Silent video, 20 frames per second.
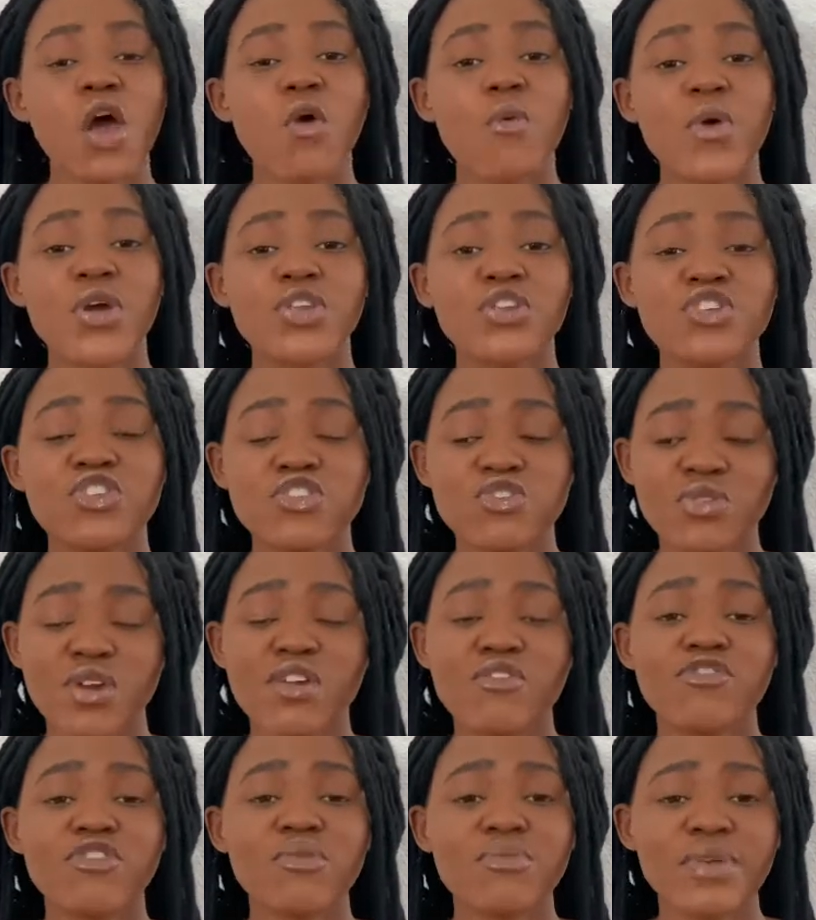When you
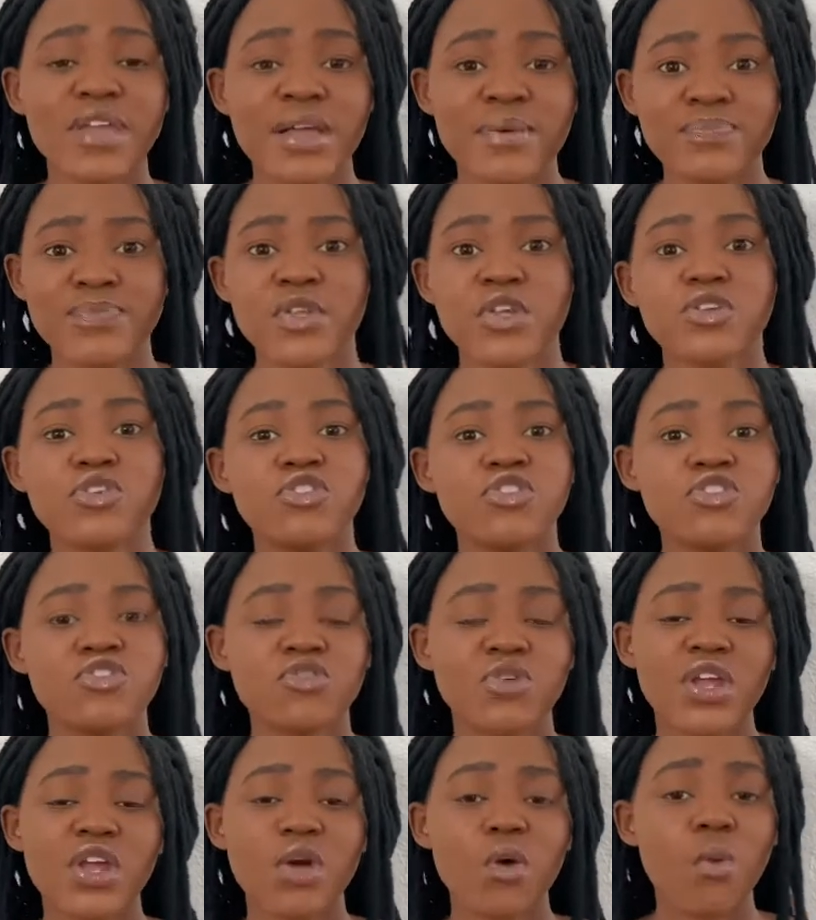drink from him, you
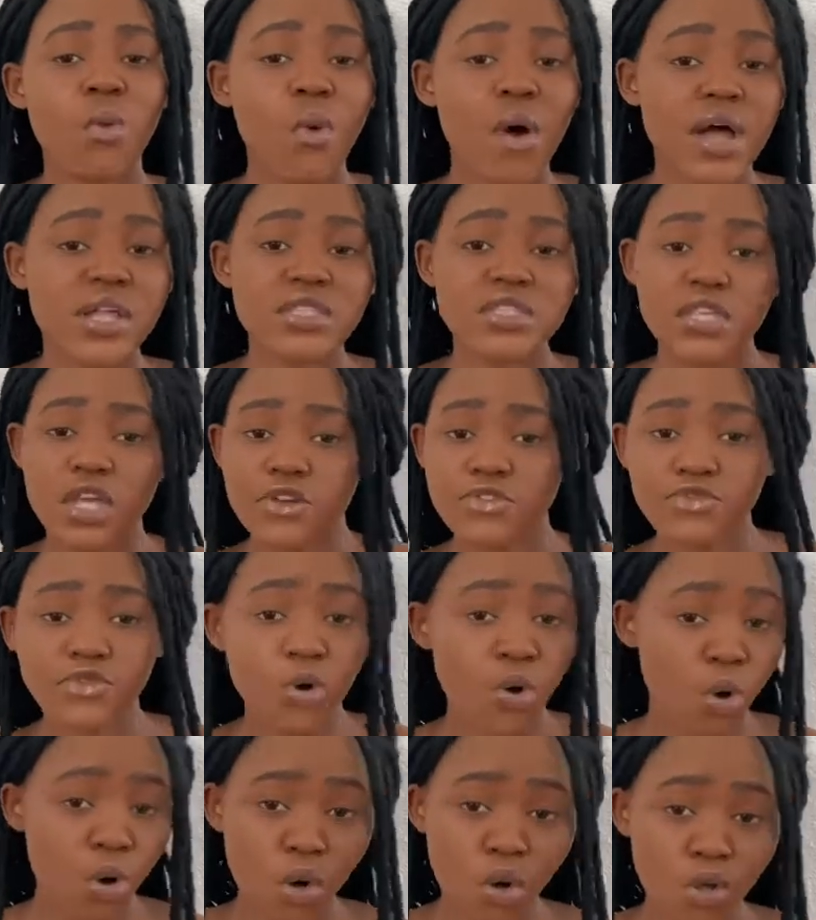drink once and for
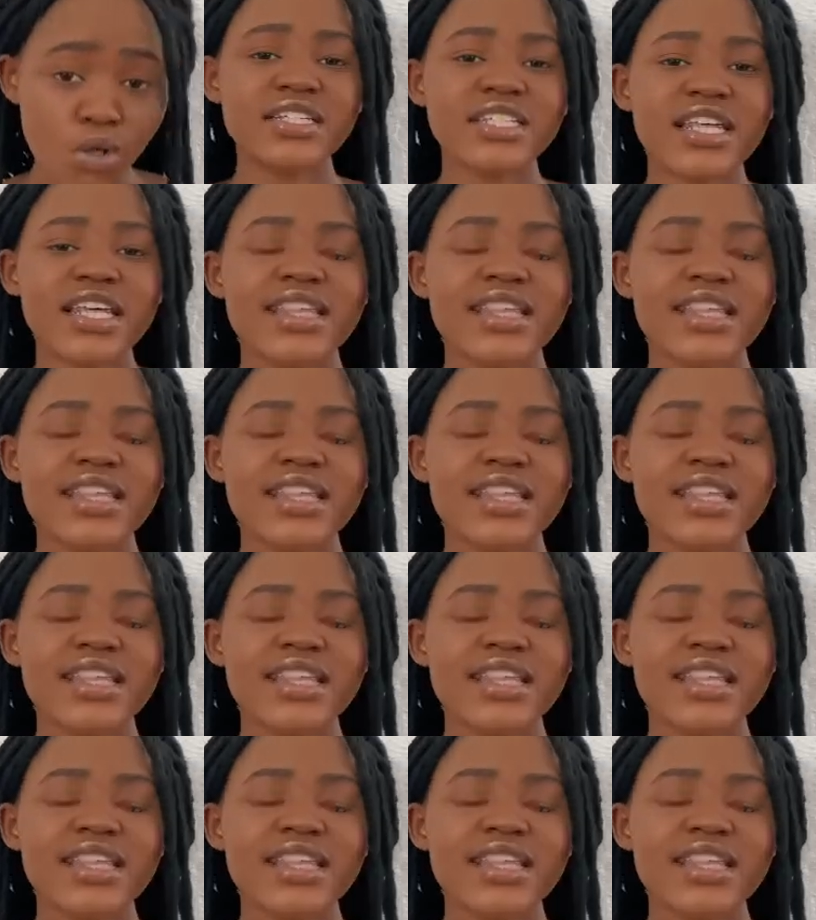all.